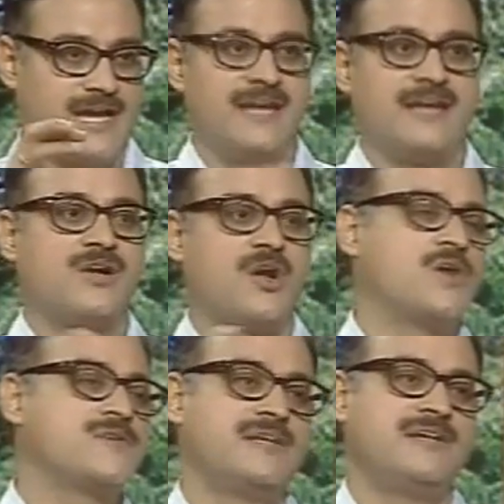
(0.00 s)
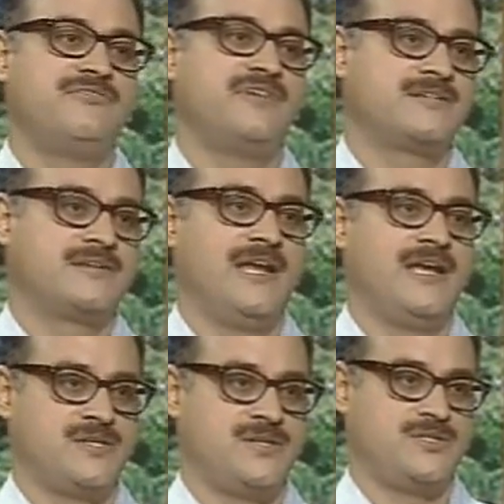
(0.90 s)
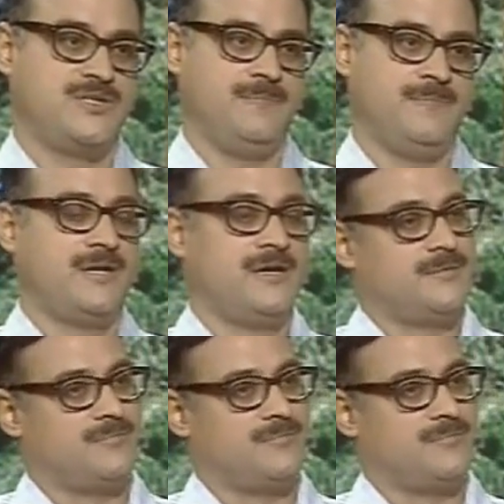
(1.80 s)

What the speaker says: direct cause and effect relationship,